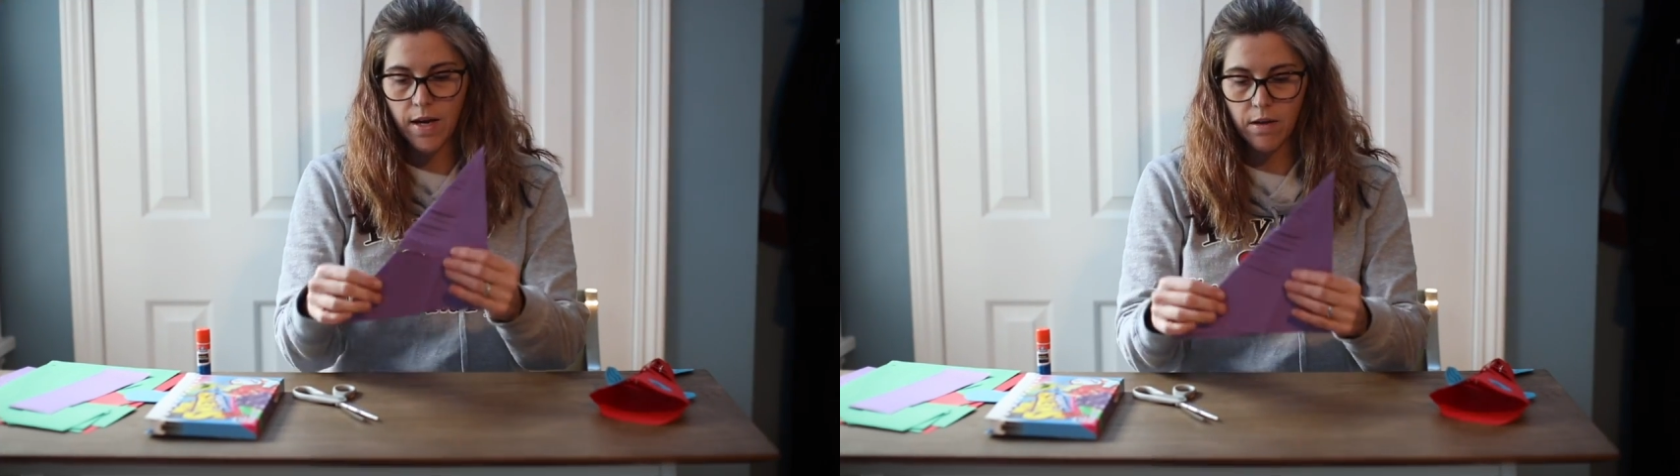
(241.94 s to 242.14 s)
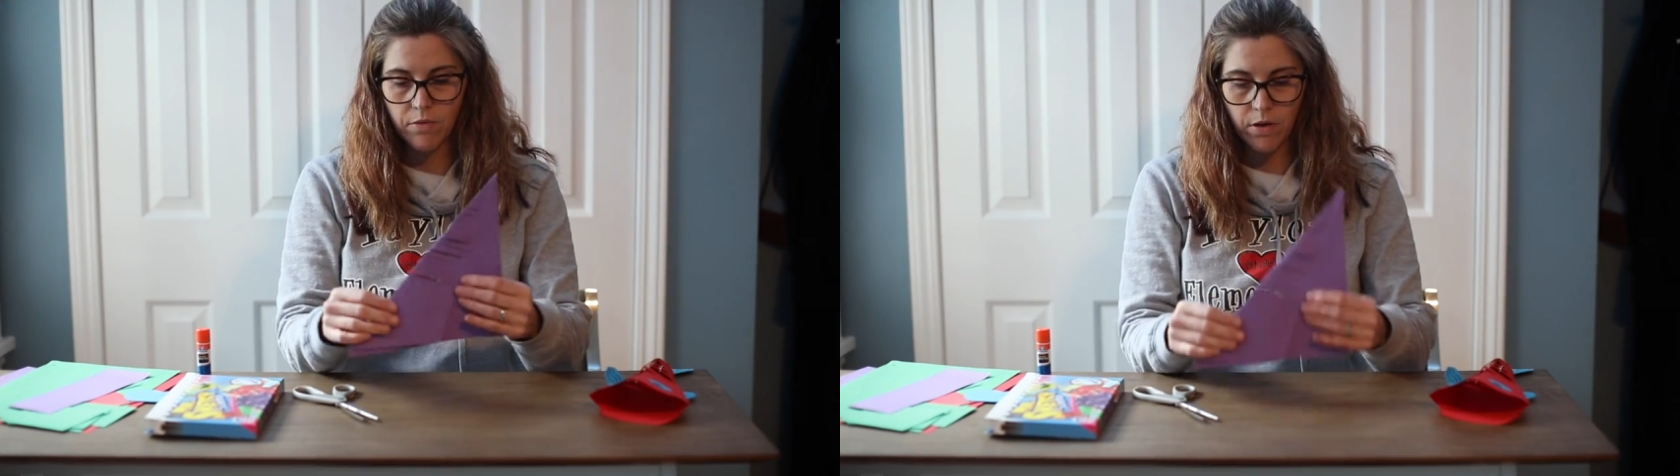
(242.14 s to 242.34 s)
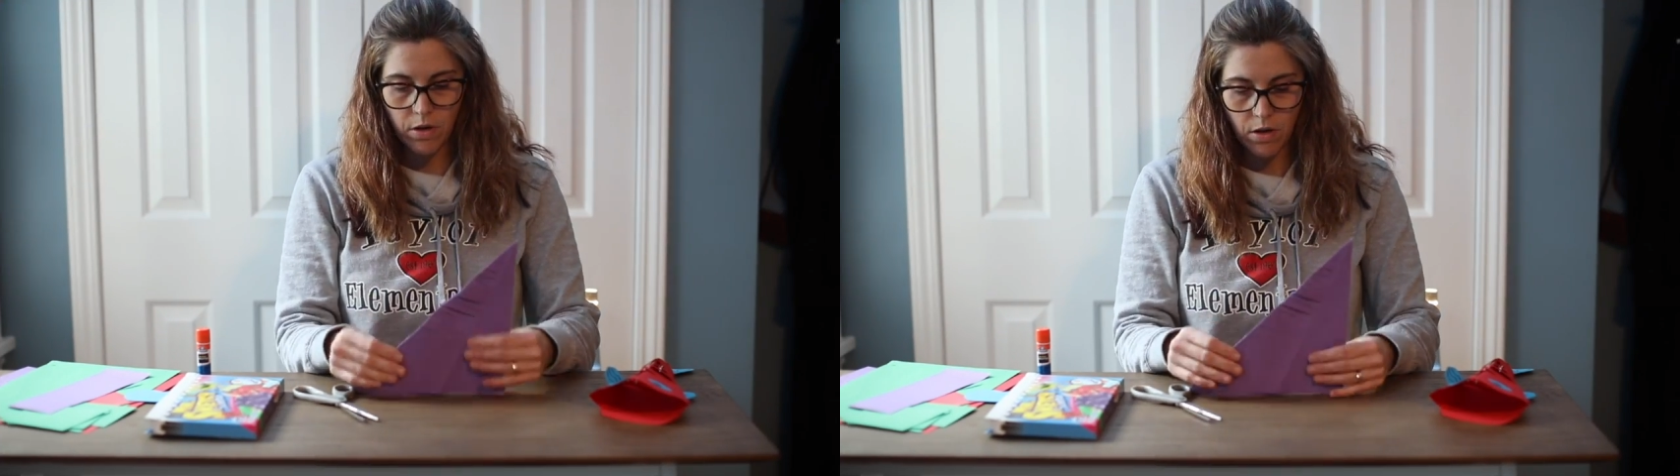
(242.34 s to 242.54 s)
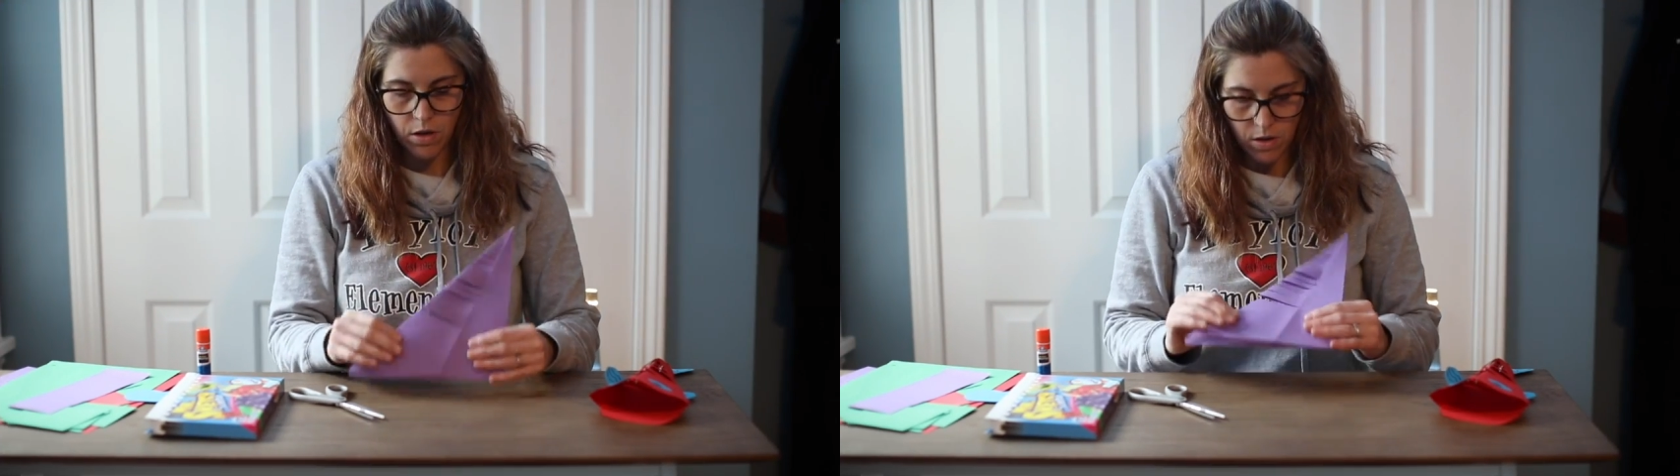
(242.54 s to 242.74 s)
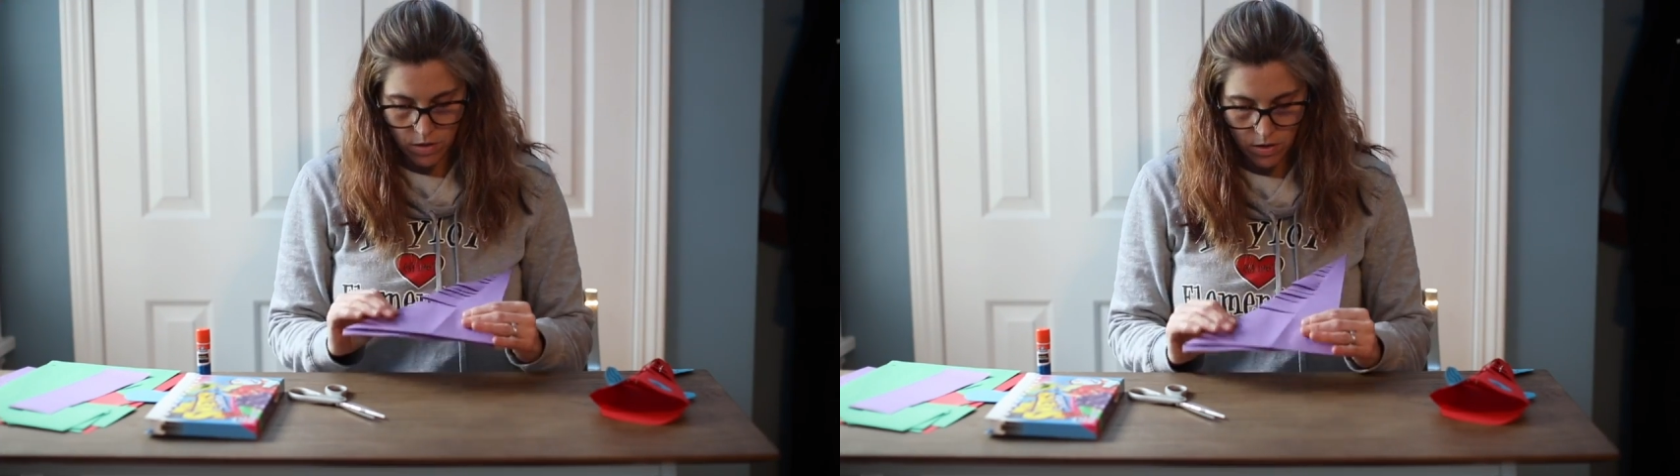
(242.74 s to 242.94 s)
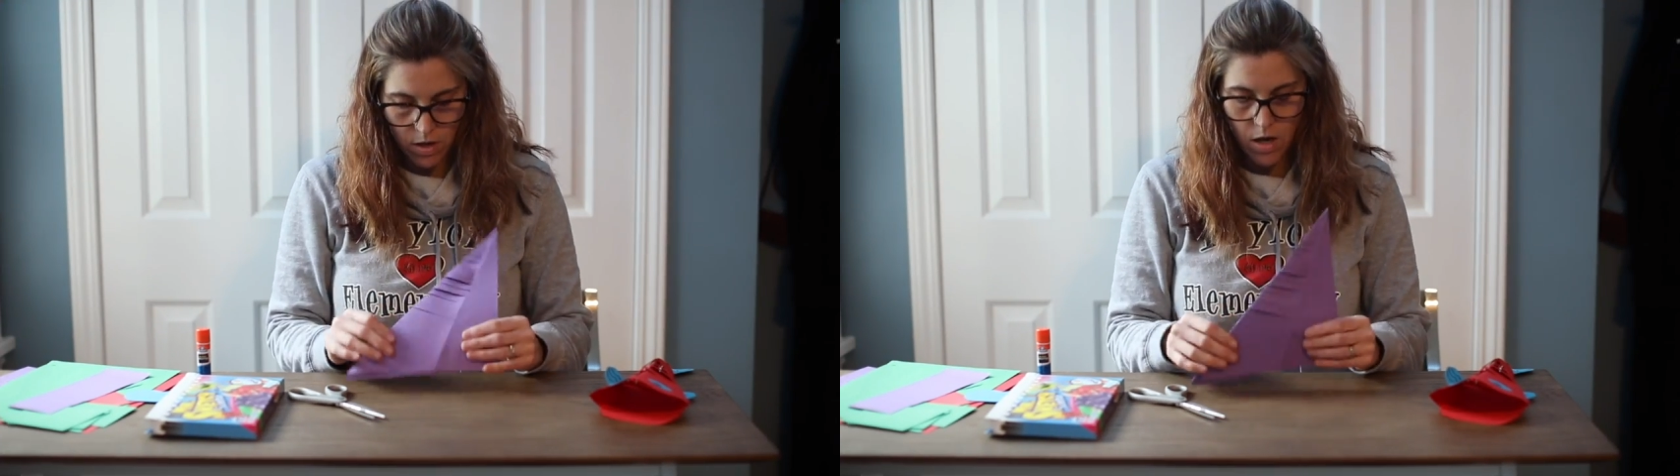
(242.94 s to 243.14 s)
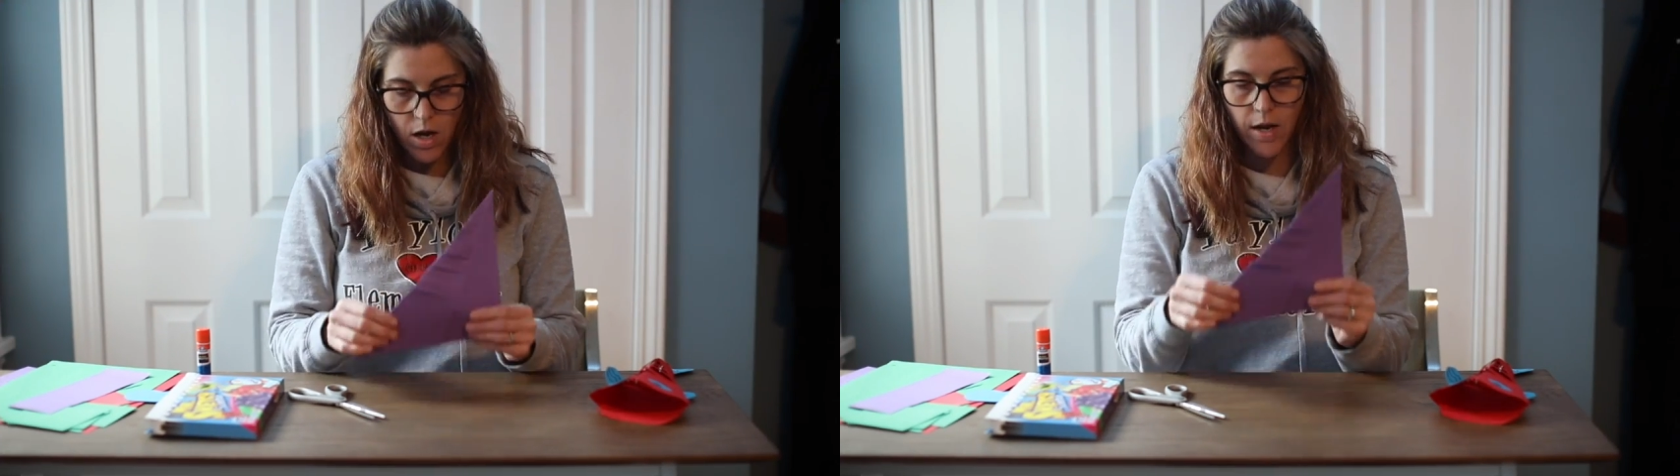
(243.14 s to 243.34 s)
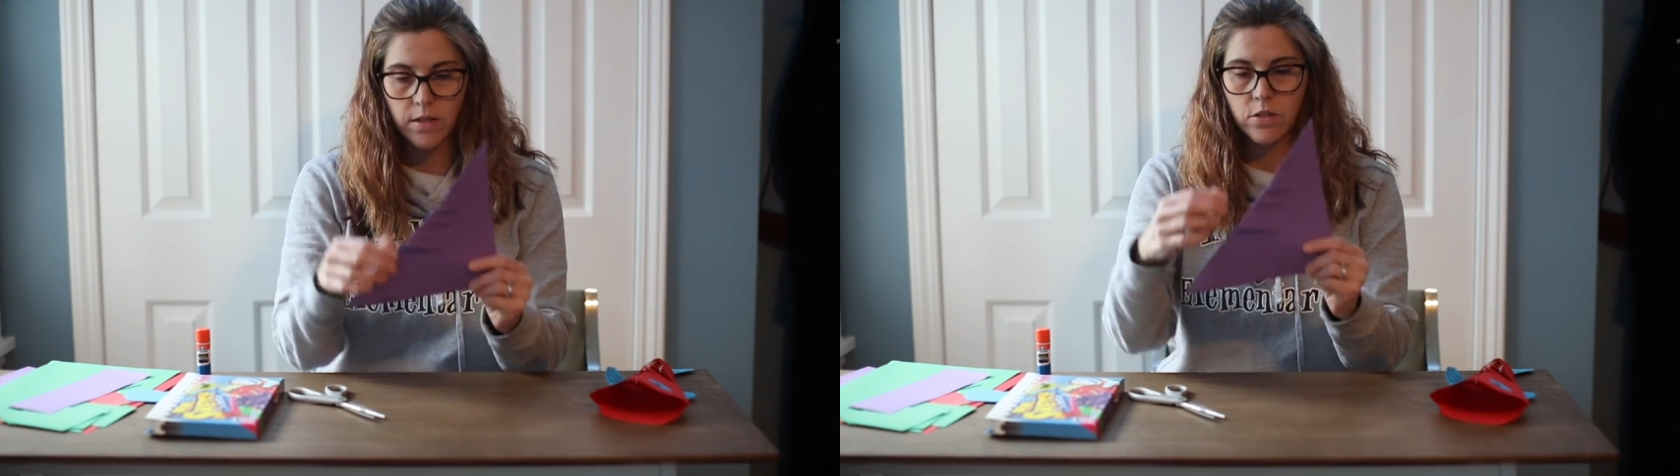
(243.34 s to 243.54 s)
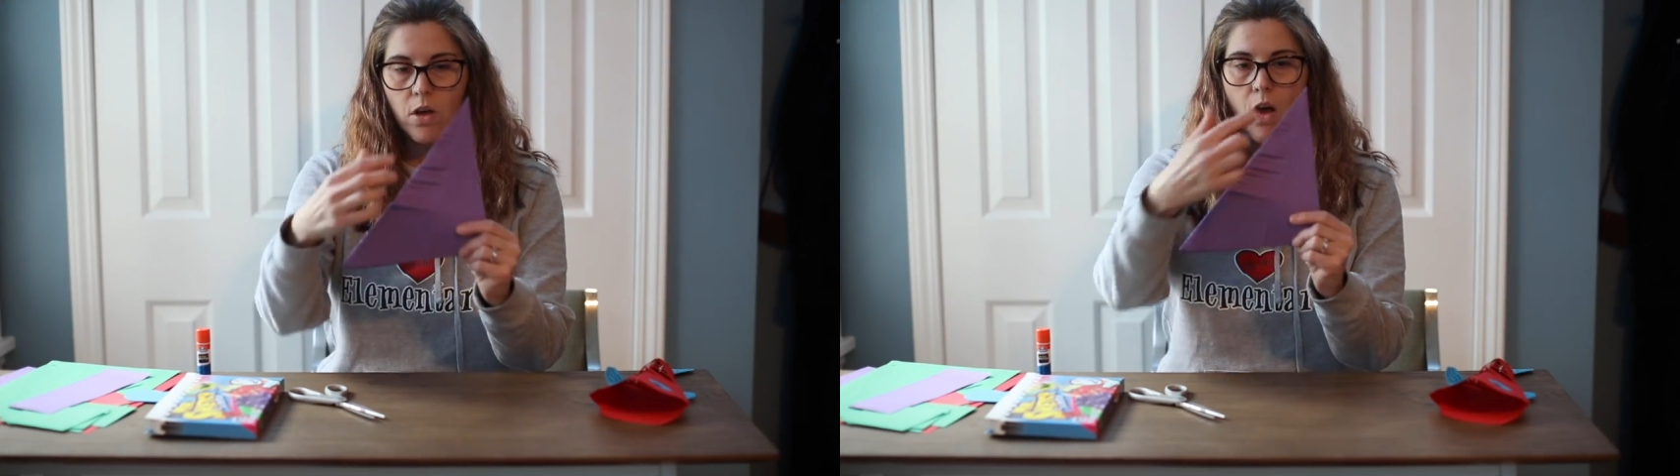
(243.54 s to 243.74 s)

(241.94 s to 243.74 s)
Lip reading: have cut